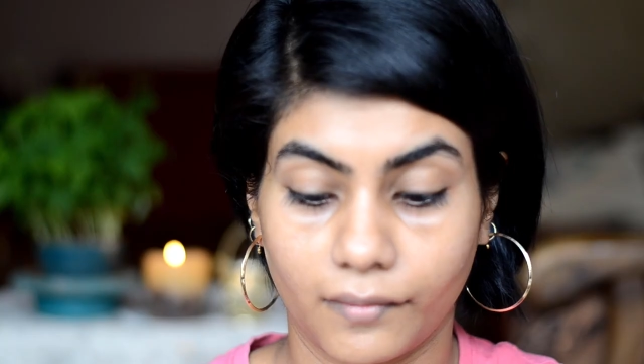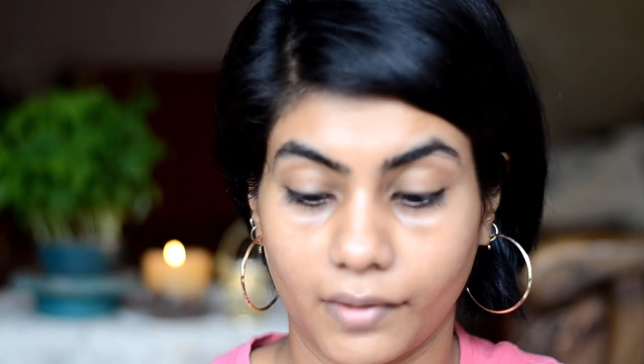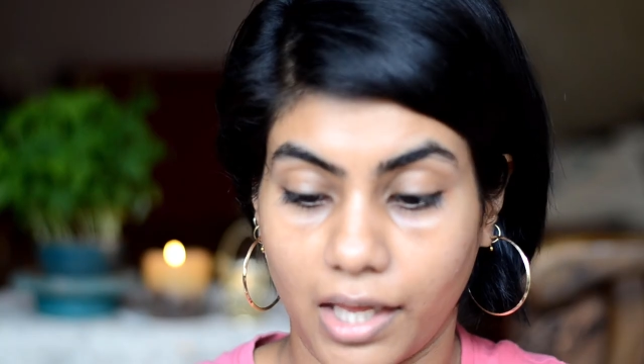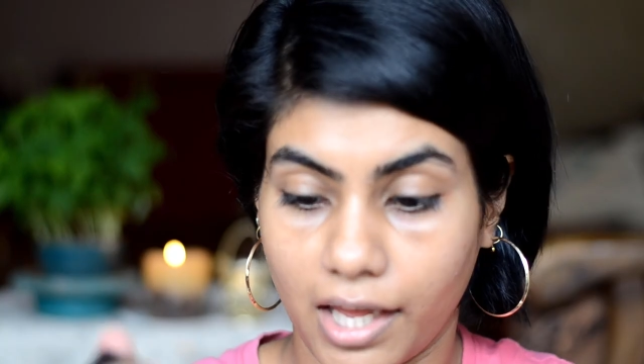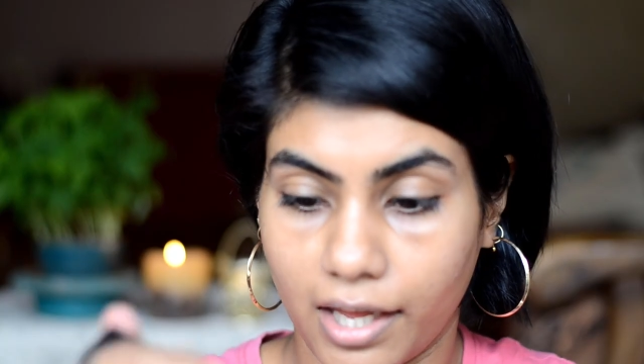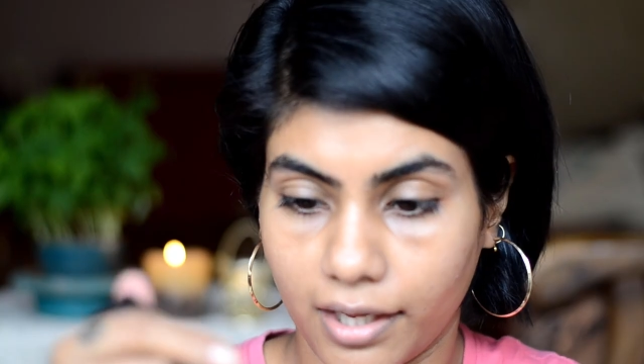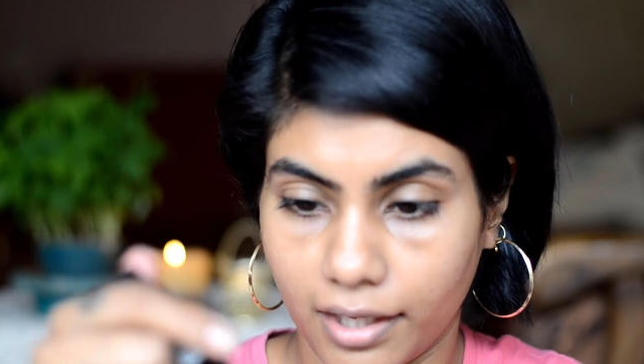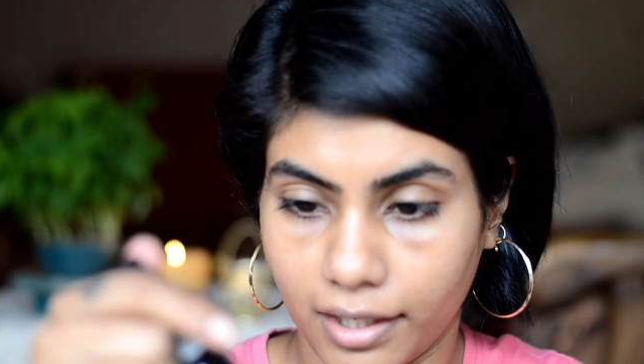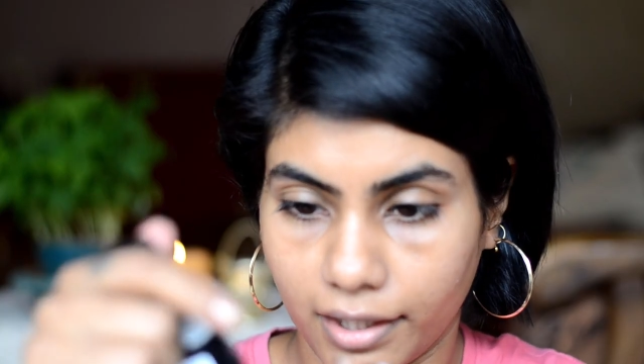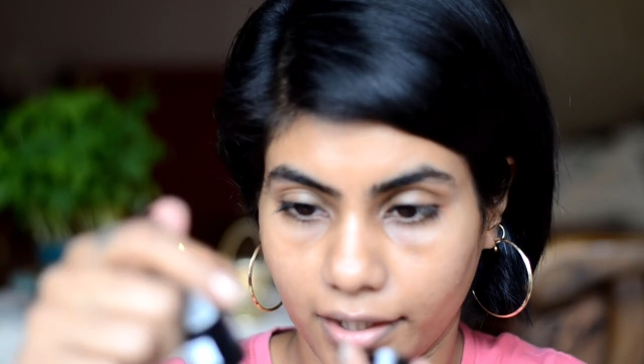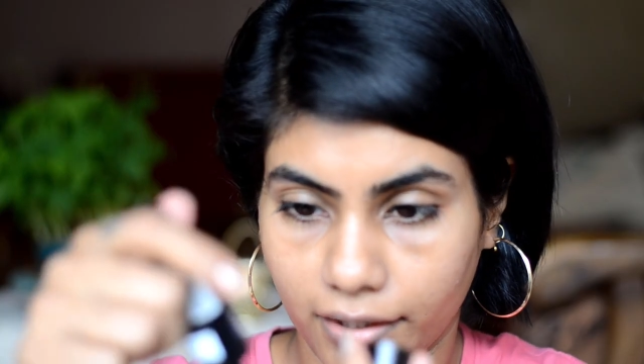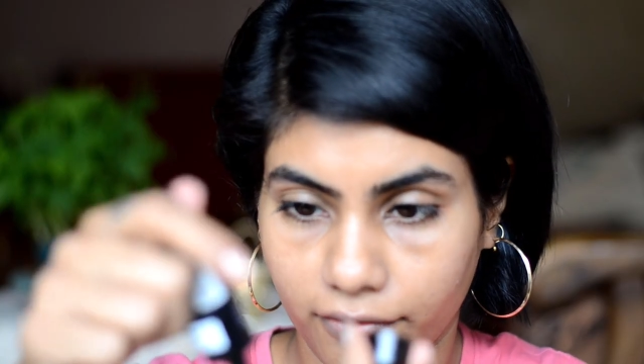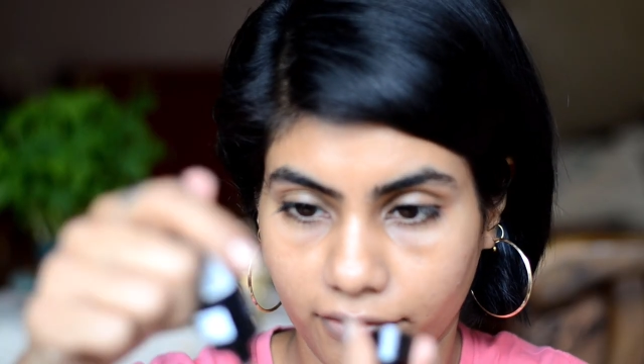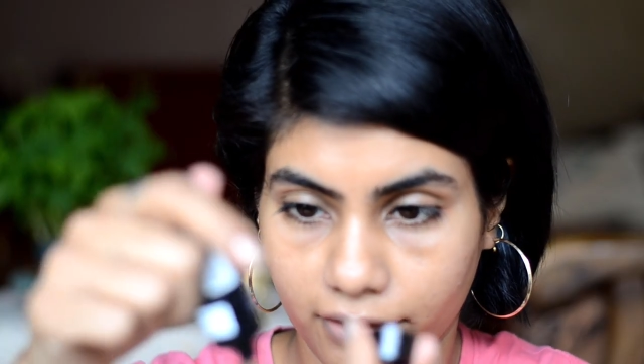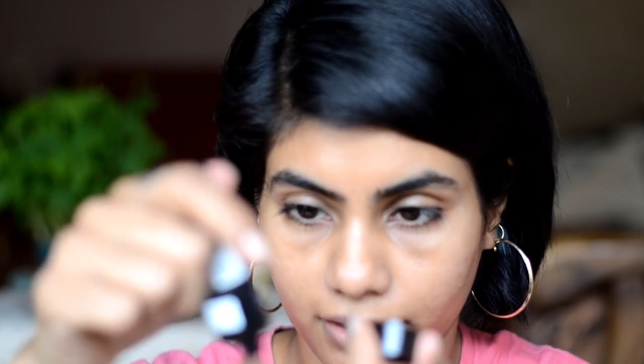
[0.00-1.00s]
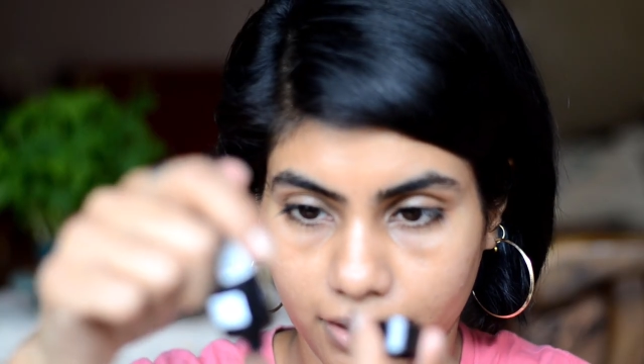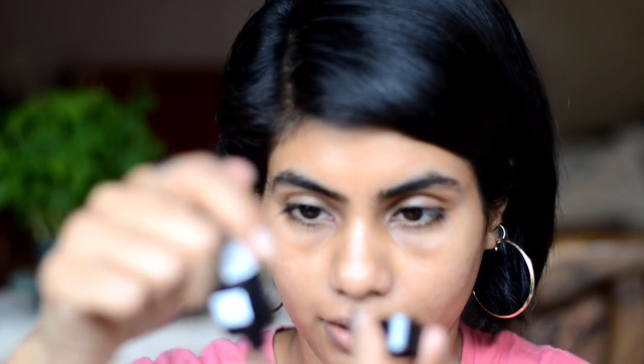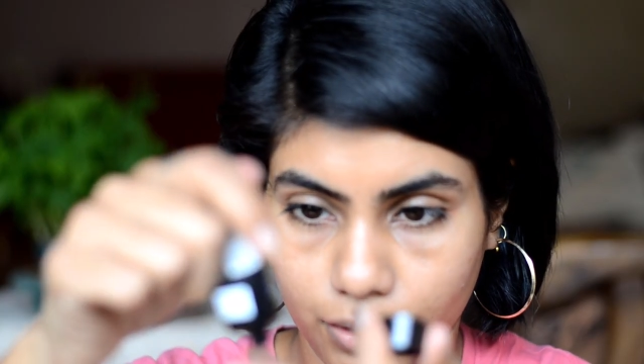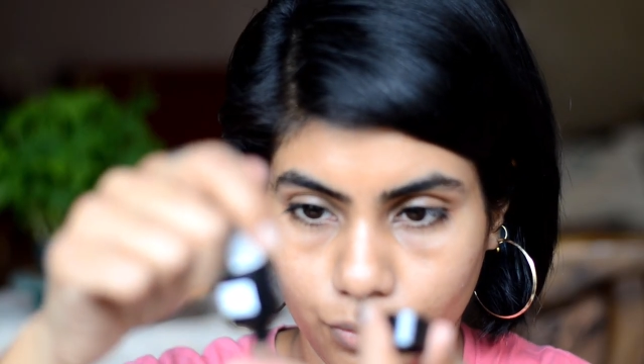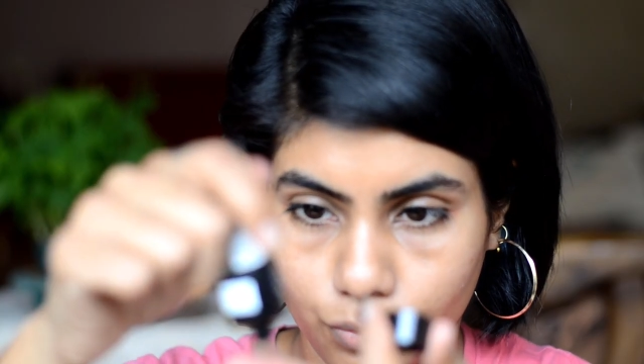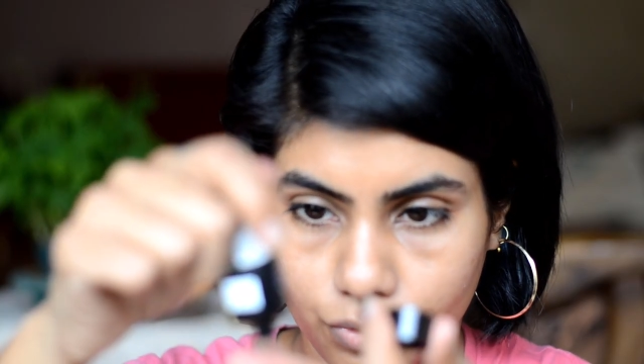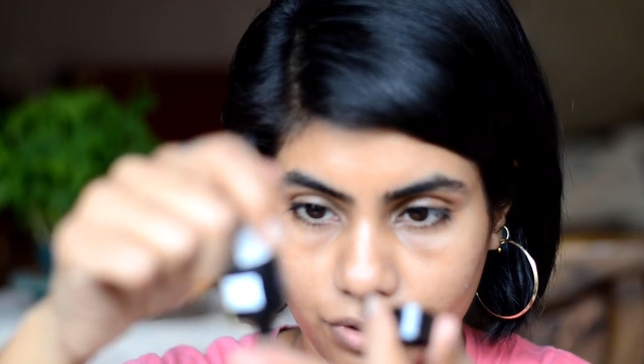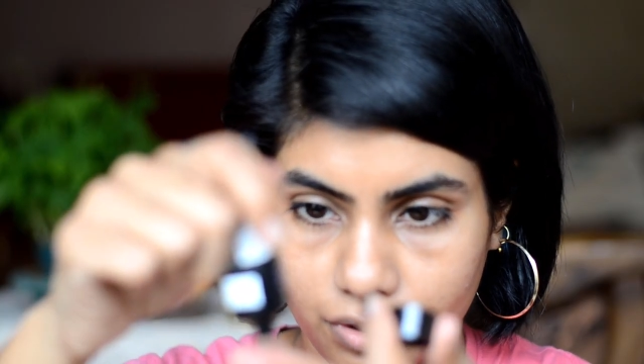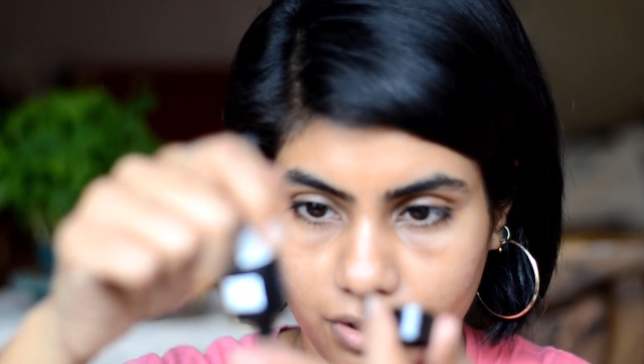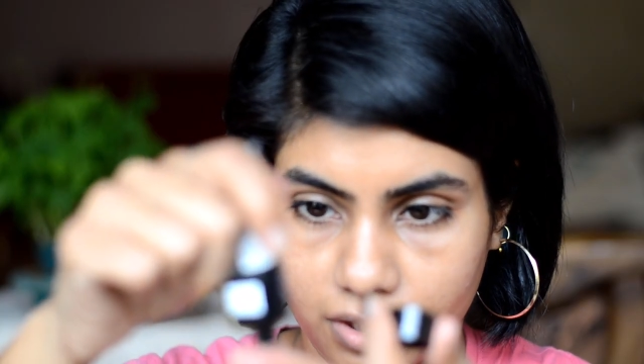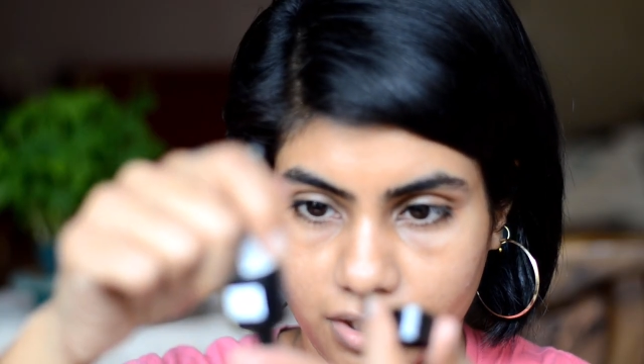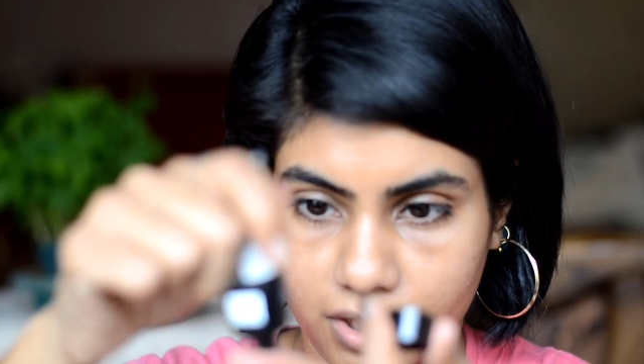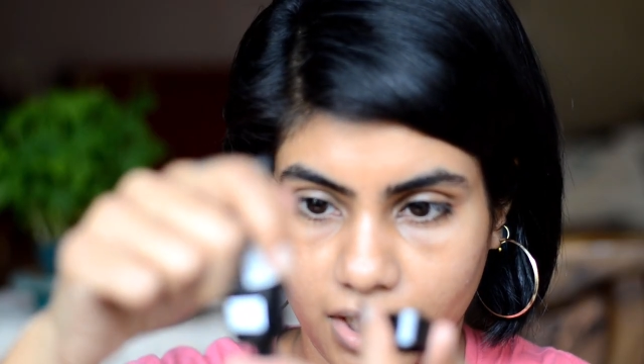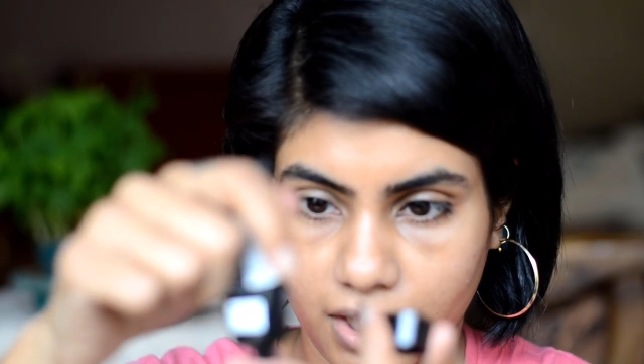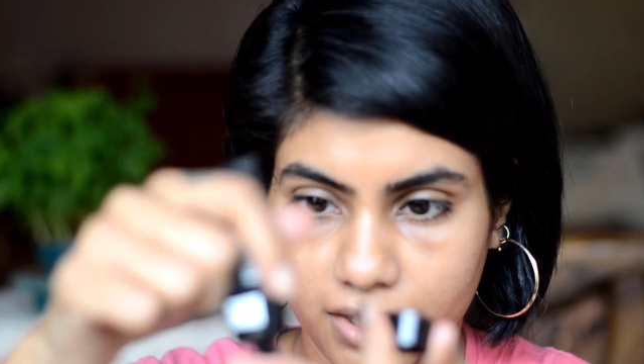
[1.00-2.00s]
I will use
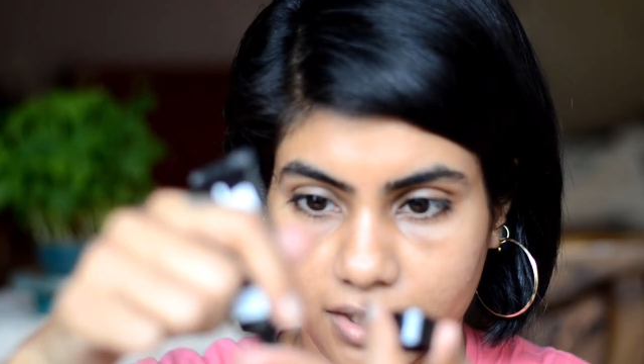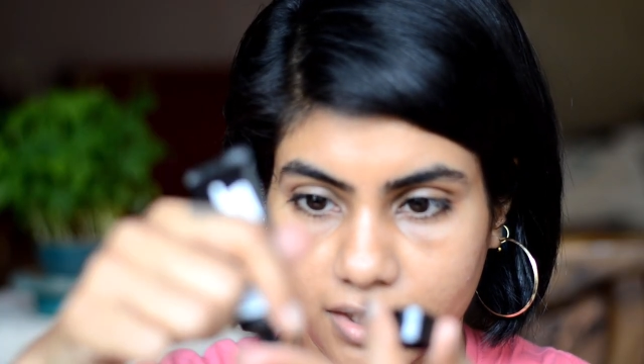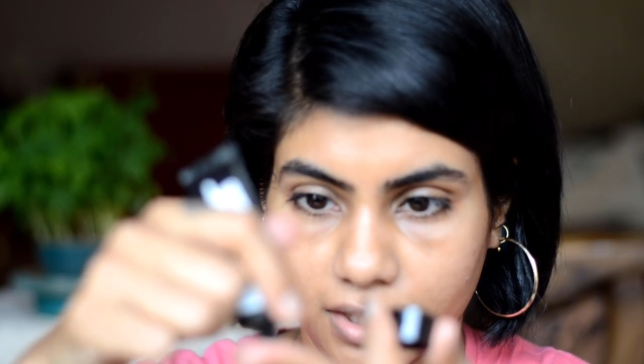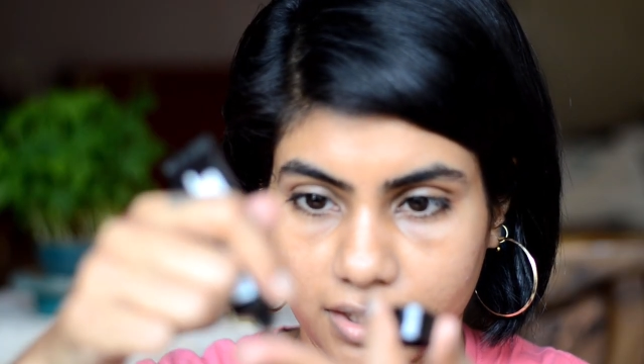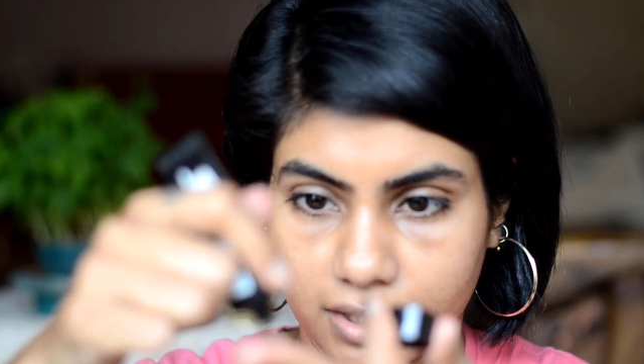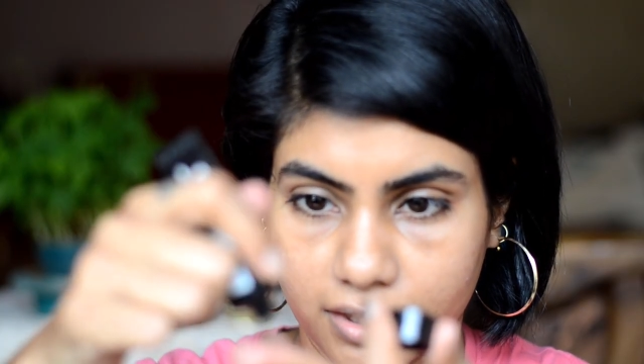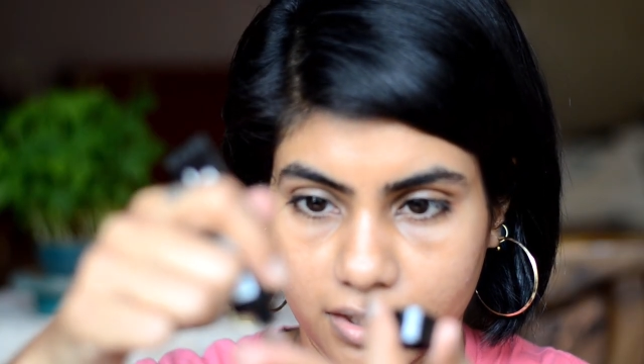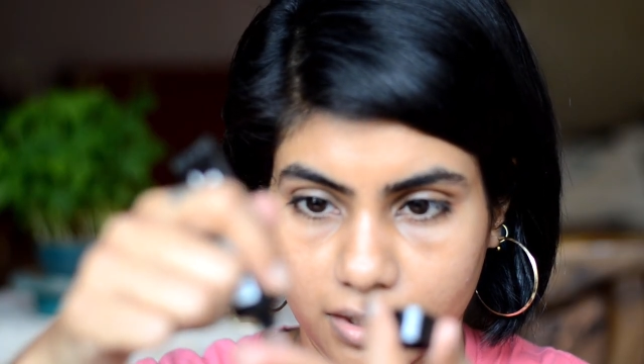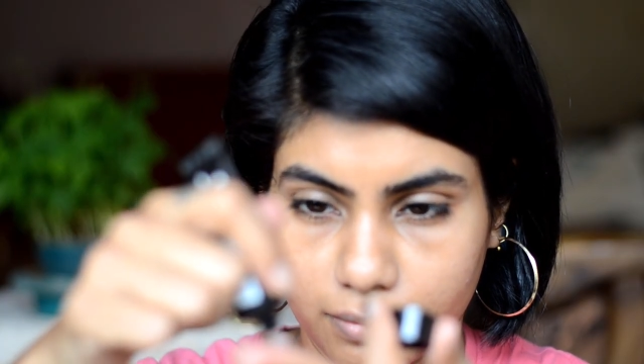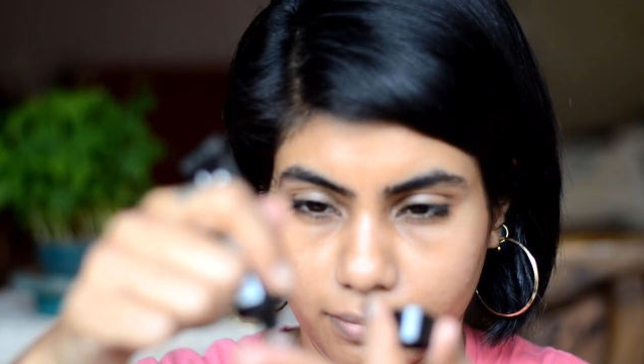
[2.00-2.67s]
just a little